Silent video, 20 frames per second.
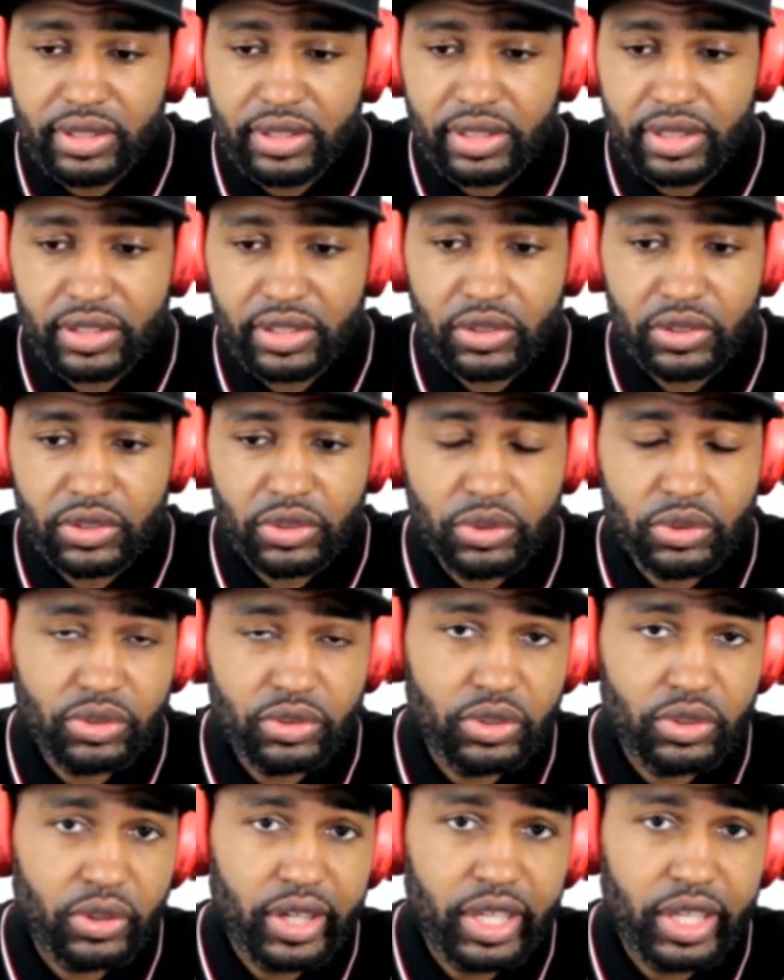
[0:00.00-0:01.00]
You,
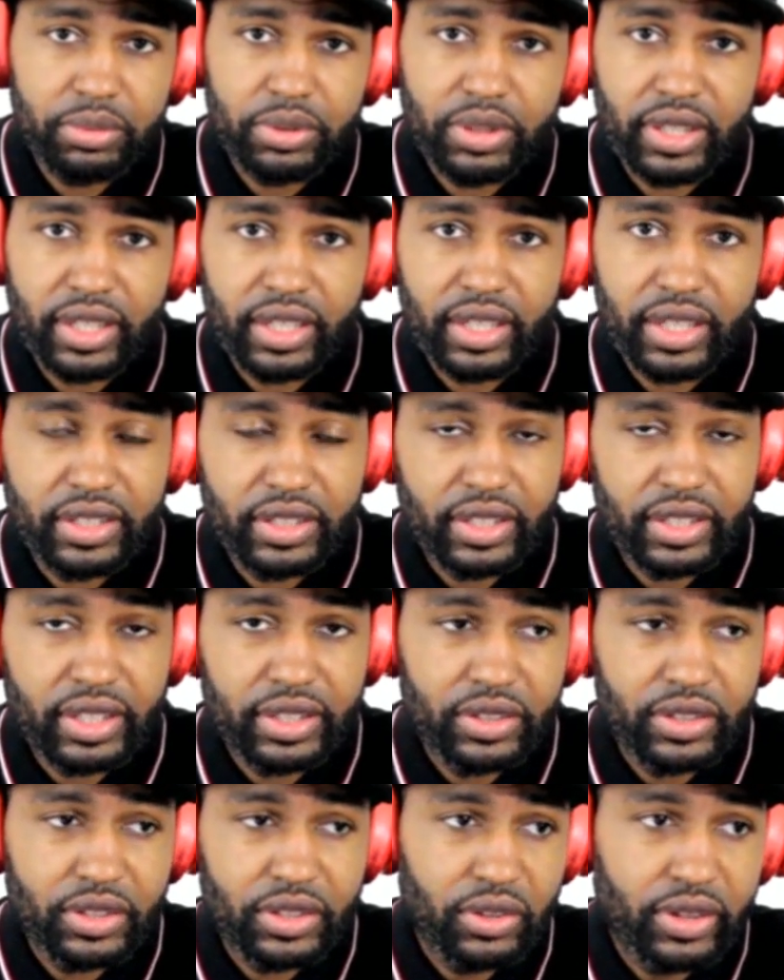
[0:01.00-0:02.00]
you are able to you
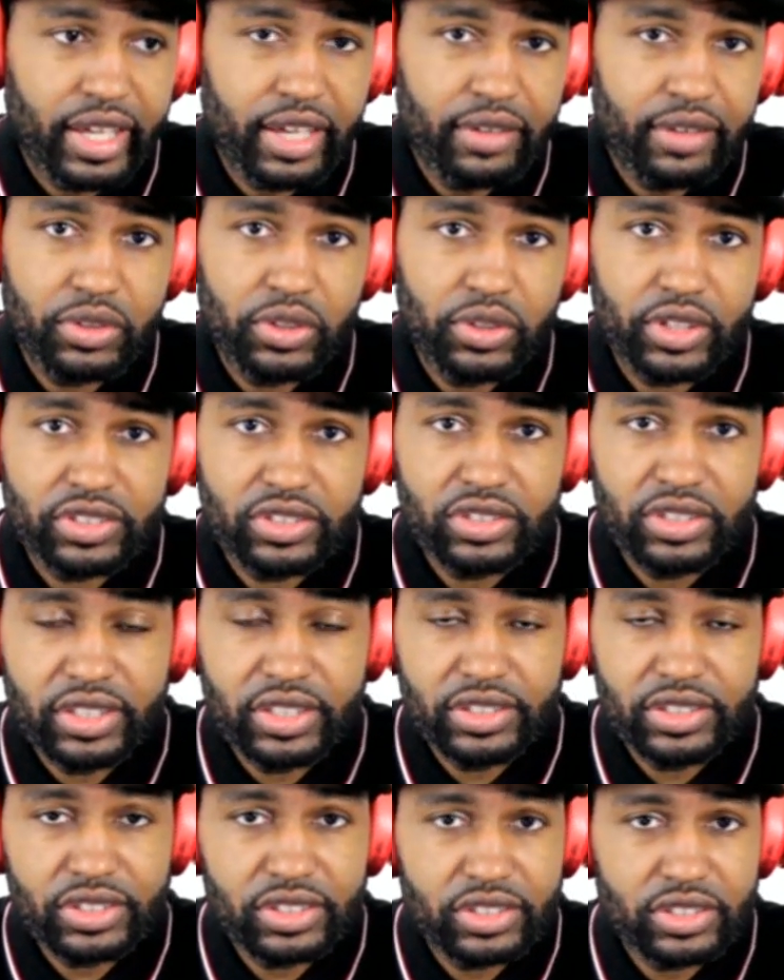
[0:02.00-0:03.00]
know have your
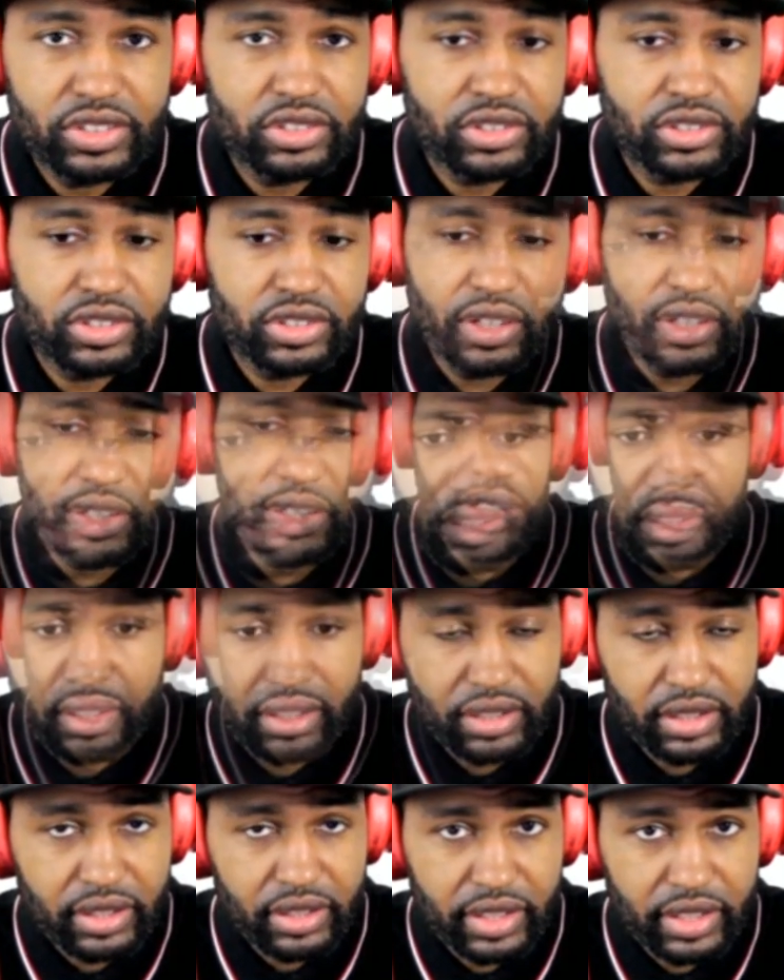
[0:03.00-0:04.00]
extensions installed.
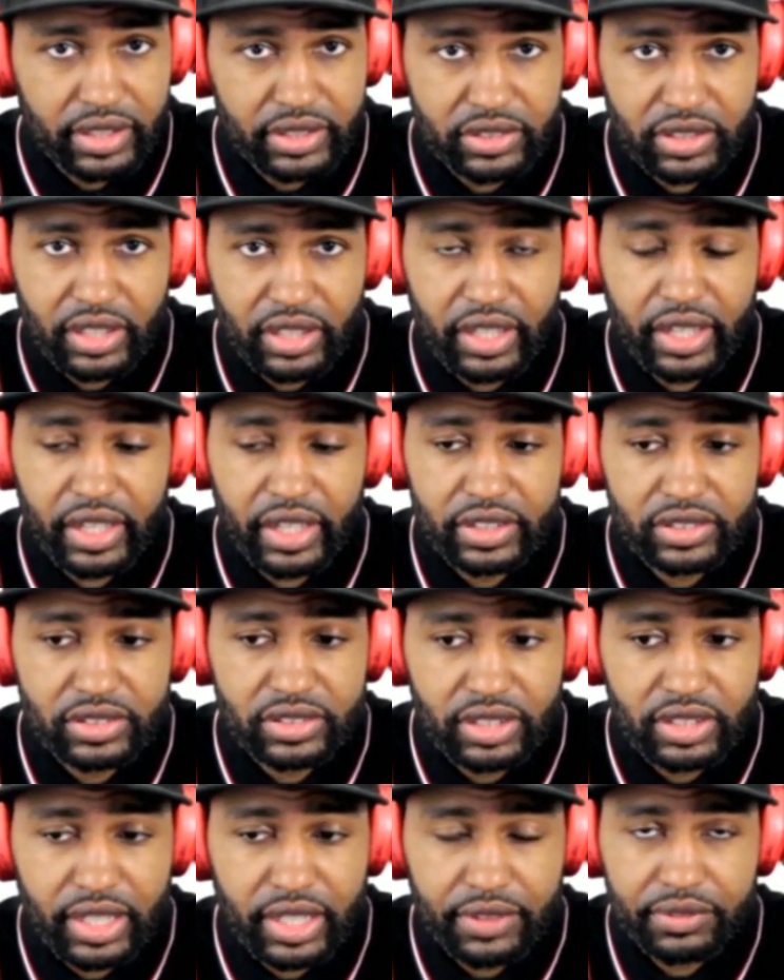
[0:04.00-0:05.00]
This thing is
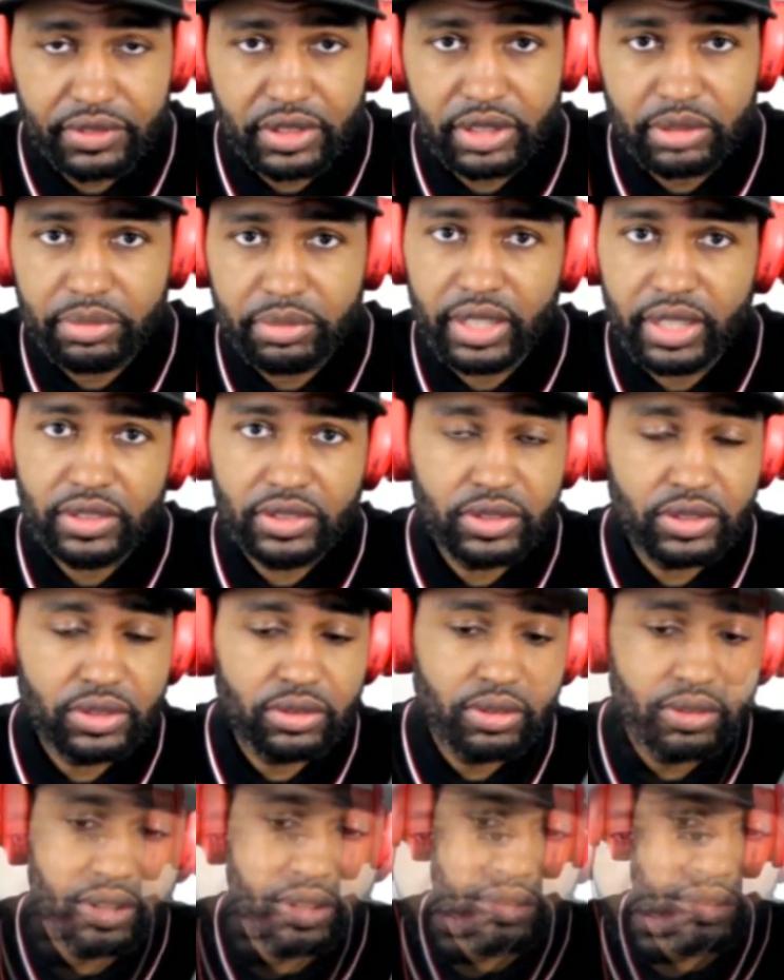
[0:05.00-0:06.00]
definitely better than
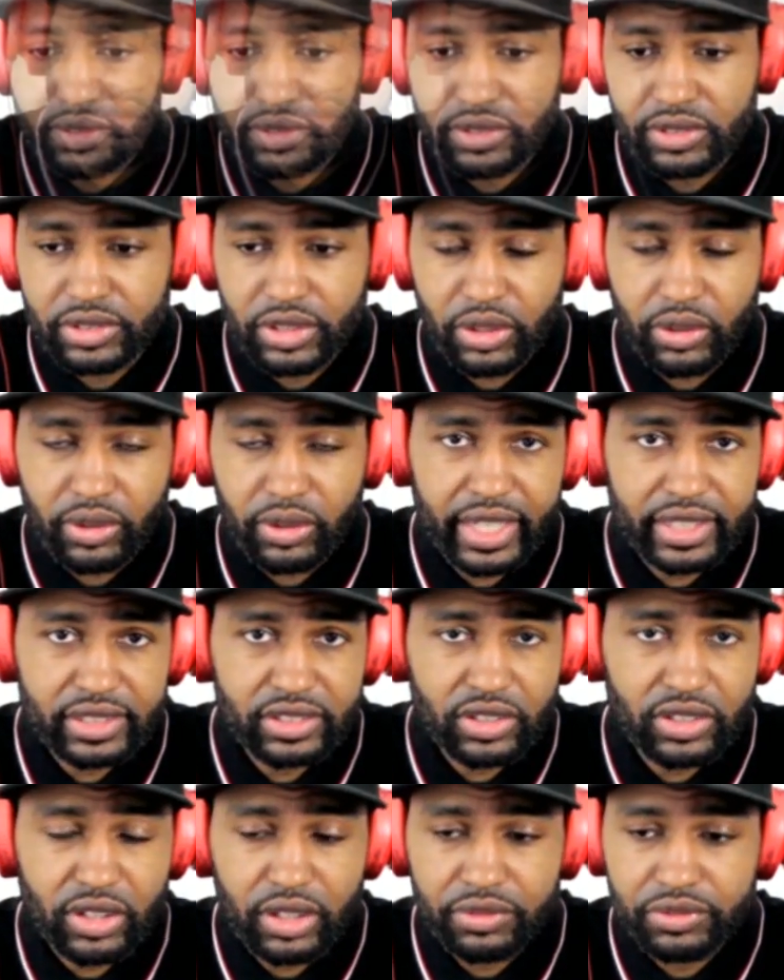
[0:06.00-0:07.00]
Chrome. So hats
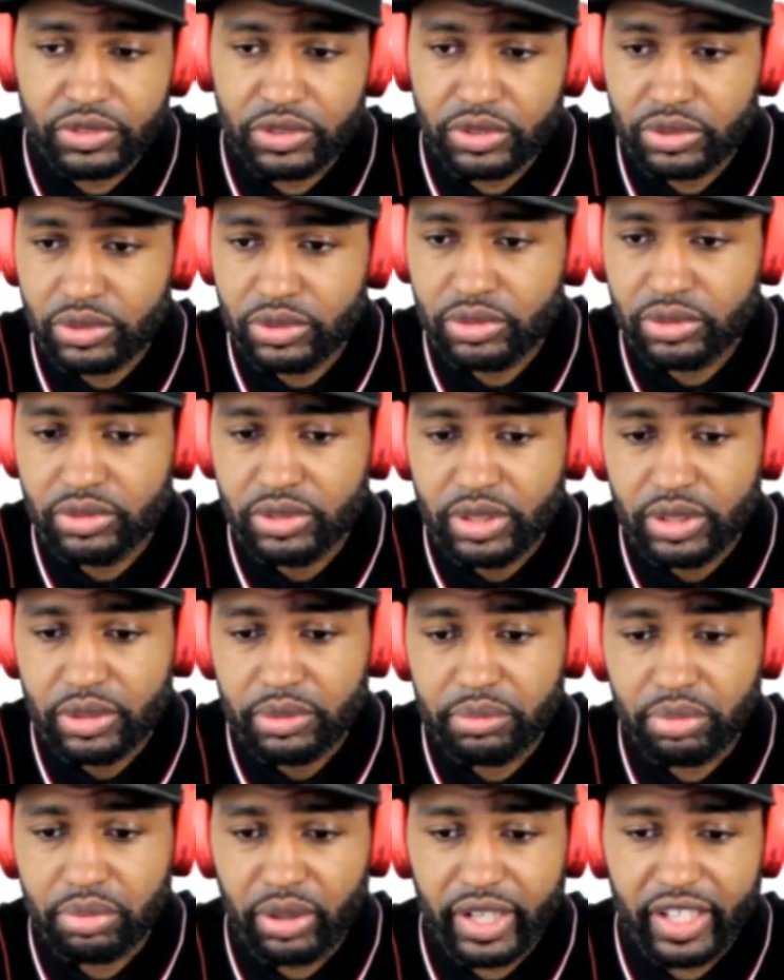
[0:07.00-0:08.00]
off to
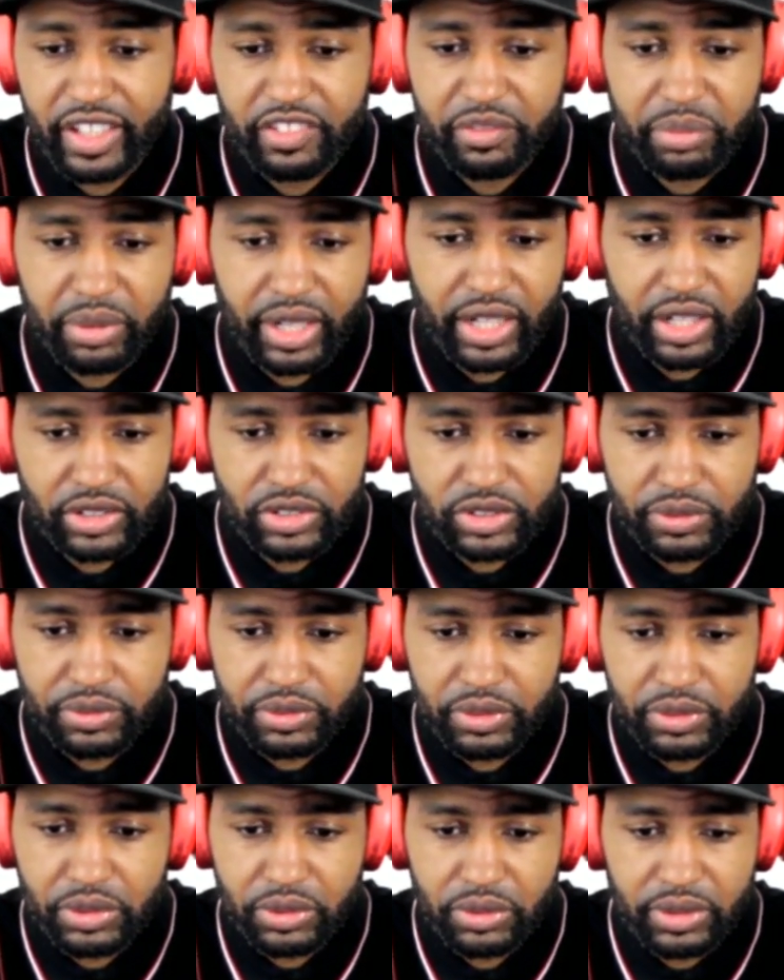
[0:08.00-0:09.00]
Brave browser for
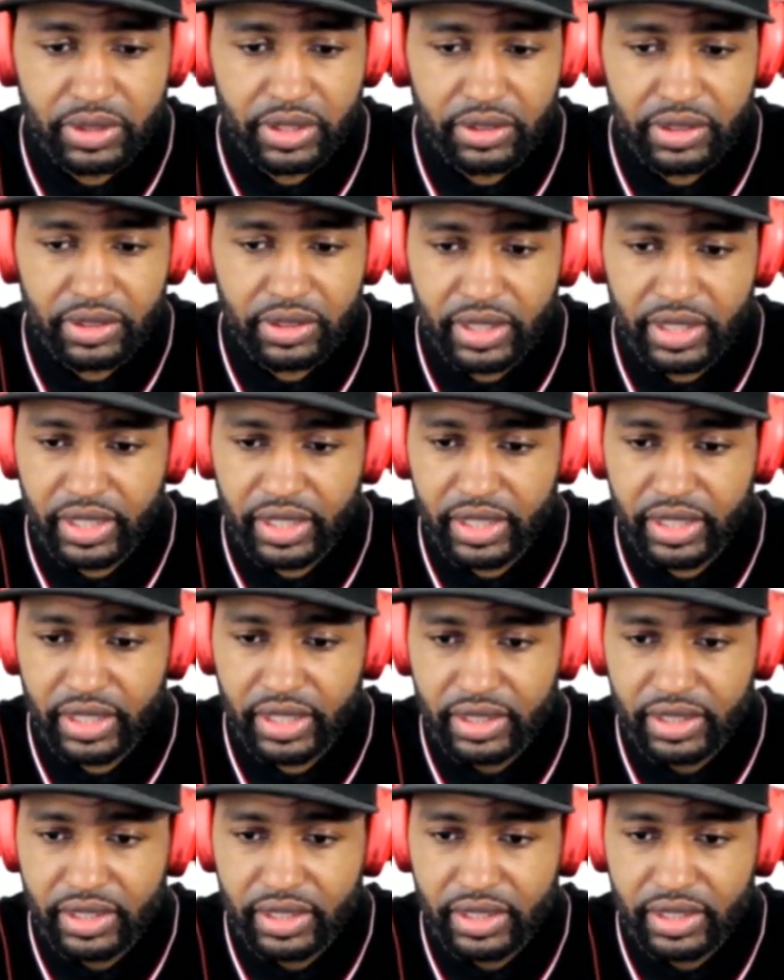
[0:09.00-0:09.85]
doing their thing.